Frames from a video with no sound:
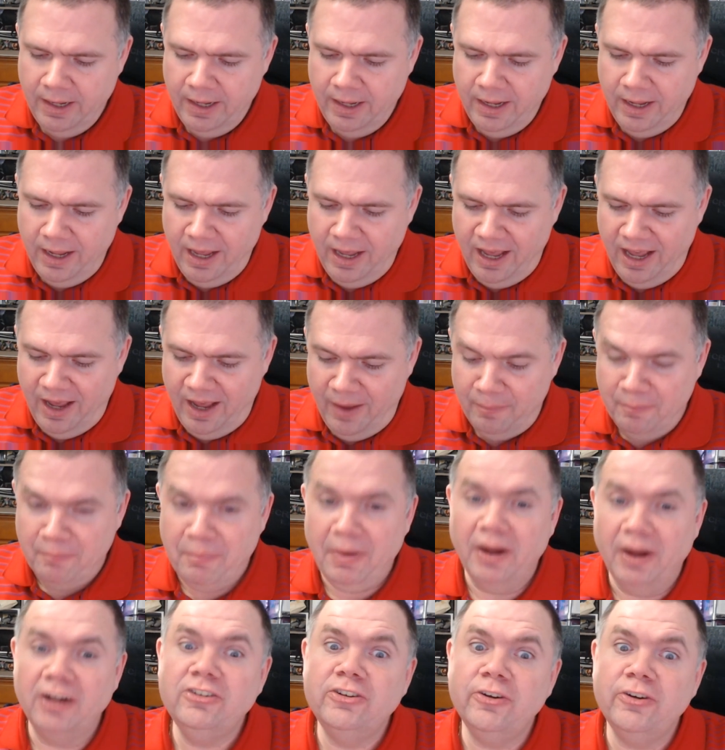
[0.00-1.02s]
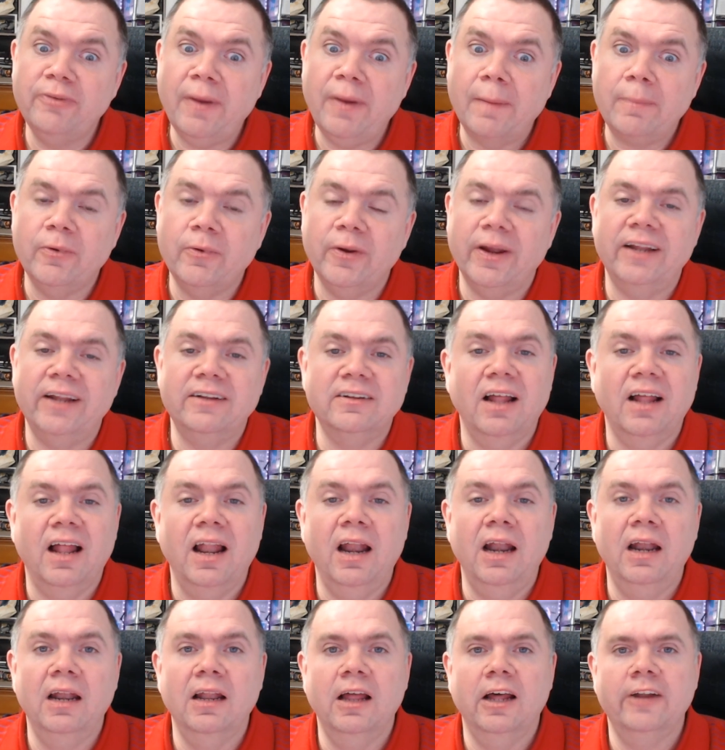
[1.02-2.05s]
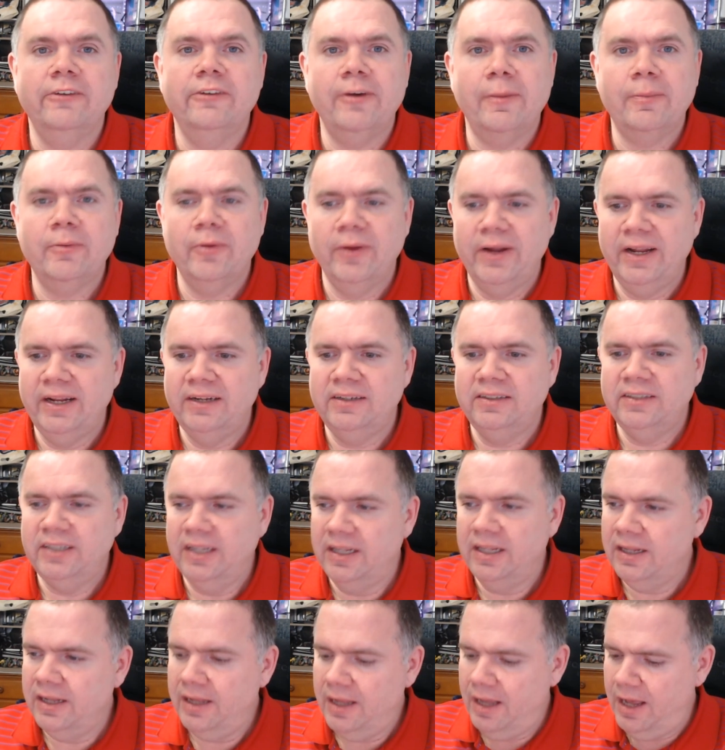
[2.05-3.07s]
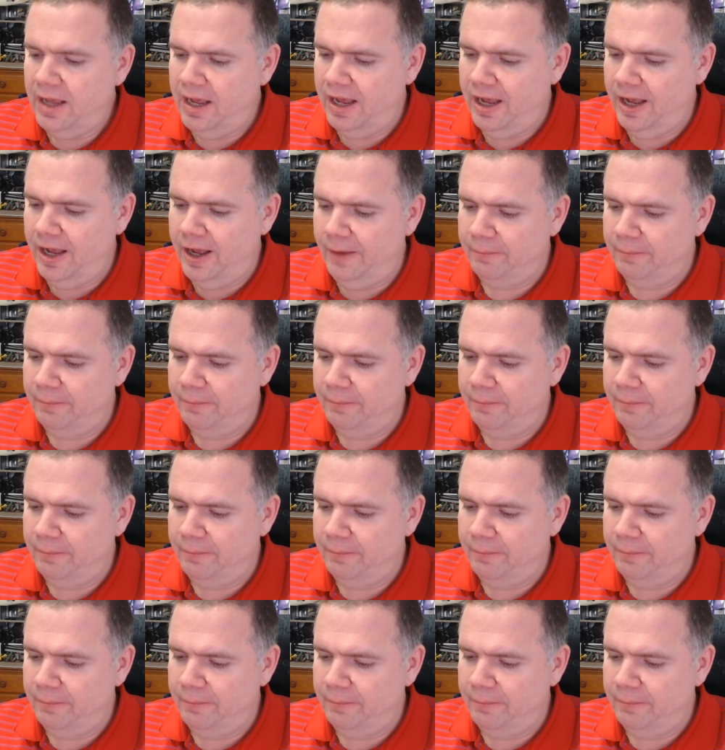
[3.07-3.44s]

A bunch of upgrades, a lot of upgrades, a